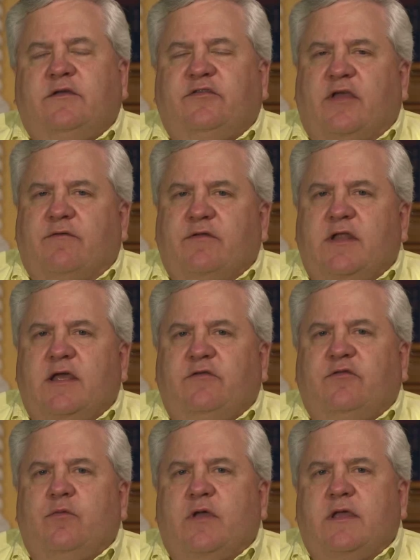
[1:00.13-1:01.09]
seven
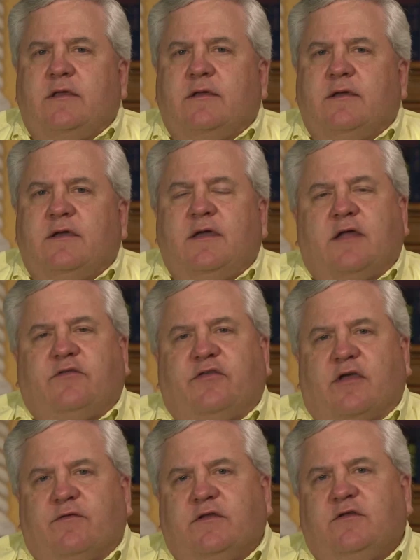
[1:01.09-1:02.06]
days a week at
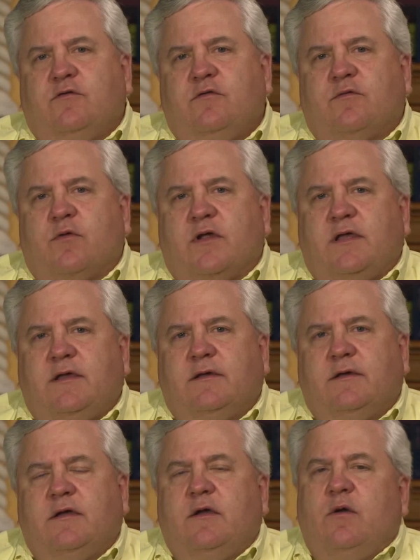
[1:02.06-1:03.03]
723
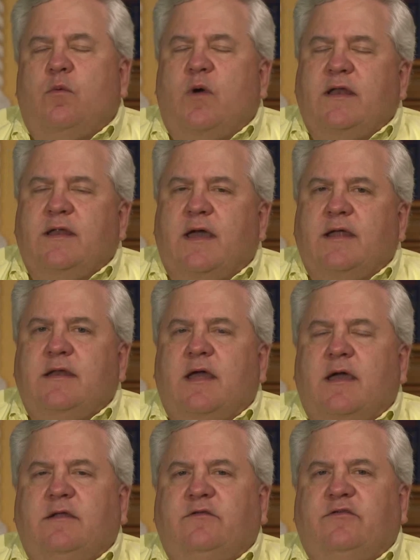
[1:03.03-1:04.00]

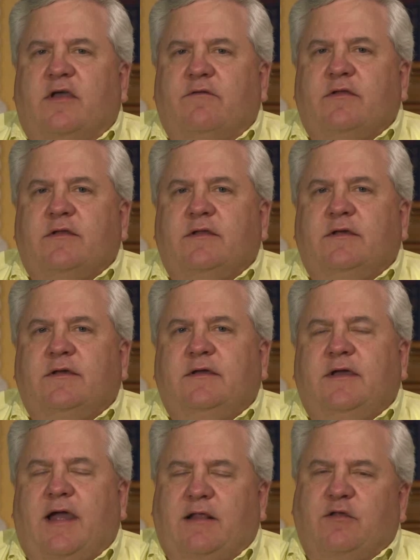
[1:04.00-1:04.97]
1997.
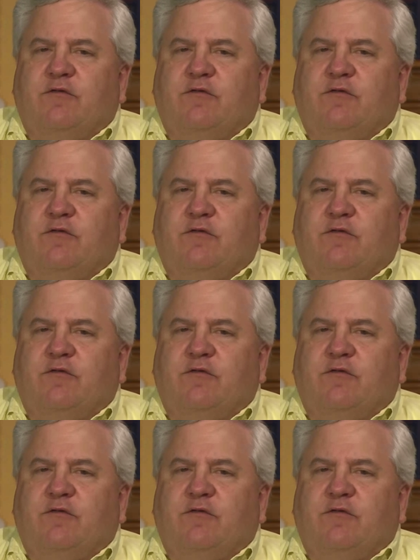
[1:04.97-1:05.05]
I